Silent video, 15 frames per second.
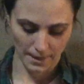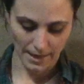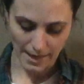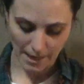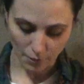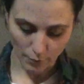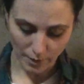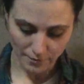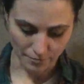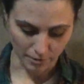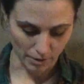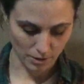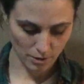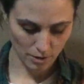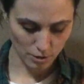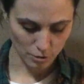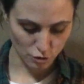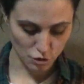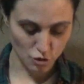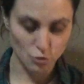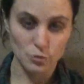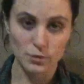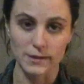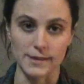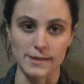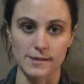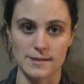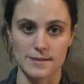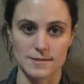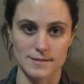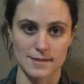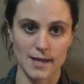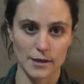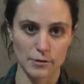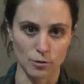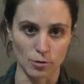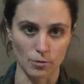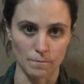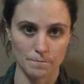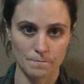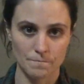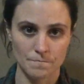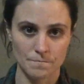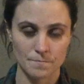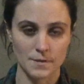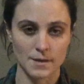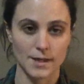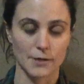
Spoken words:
However, Julie is not home.